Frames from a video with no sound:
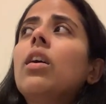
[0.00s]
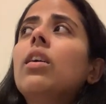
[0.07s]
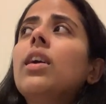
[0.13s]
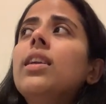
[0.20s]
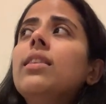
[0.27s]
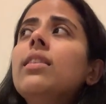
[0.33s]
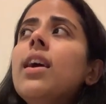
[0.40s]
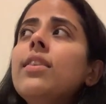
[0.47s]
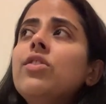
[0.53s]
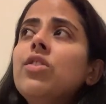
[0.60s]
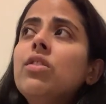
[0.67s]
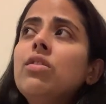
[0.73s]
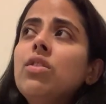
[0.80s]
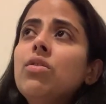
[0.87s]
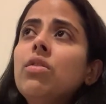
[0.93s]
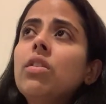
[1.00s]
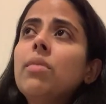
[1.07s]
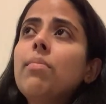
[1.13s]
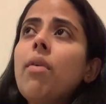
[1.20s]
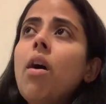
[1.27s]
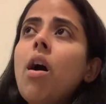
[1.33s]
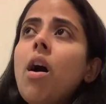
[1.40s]
it led to the
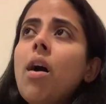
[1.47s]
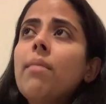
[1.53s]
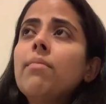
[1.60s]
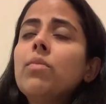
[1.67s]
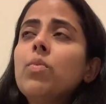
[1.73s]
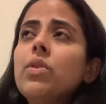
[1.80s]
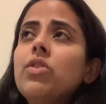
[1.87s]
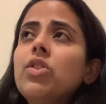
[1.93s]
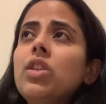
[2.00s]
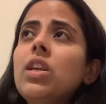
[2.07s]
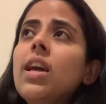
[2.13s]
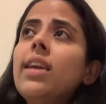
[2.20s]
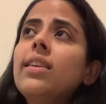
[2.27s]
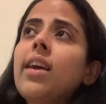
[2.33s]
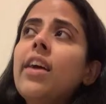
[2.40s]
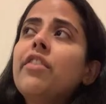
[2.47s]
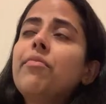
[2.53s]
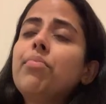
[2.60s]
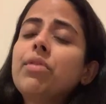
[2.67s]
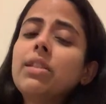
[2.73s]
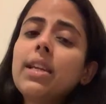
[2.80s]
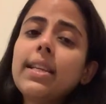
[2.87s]
nuclear bomb, which he had kind
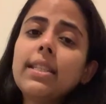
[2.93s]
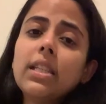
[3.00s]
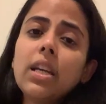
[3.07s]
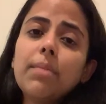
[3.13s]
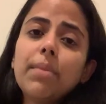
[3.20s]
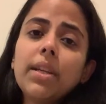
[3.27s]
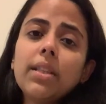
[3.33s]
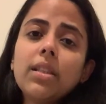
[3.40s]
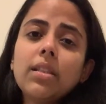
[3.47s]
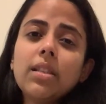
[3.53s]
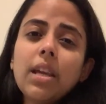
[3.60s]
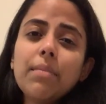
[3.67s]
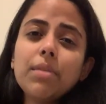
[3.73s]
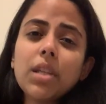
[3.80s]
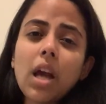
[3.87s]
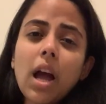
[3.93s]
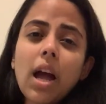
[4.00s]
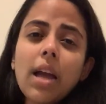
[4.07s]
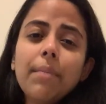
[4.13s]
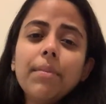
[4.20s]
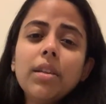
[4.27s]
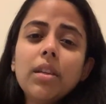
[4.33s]
of predicted. But at the same
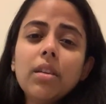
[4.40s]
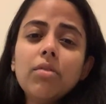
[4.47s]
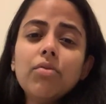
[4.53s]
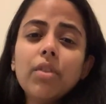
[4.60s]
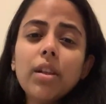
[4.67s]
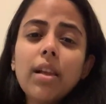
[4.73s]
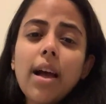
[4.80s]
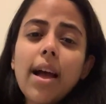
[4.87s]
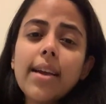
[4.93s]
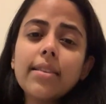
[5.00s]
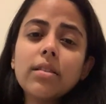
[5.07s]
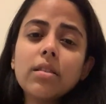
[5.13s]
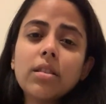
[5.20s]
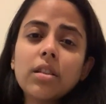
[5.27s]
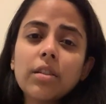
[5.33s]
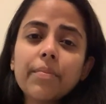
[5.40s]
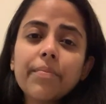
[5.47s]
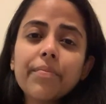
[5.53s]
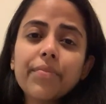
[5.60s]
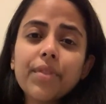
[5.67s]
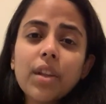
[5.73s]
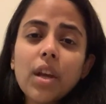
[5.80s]
time, he realized
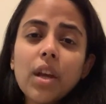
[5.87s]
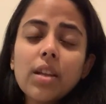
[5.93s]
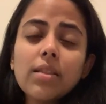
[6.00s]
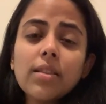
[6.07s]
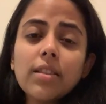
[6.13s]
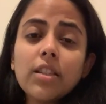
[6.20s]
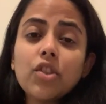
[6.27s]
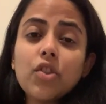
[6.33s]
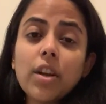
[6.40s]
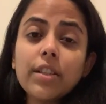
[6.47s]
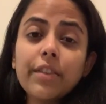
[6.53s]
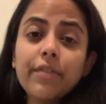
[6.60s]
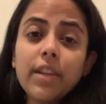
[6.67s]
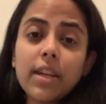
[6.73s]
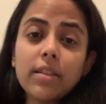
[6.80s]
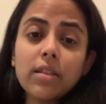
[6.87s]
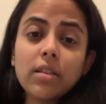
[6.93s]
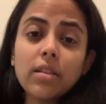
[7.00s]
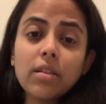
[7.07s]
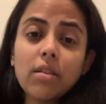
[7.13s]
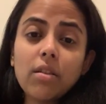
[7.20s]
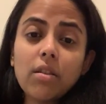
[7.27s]
the destructiveness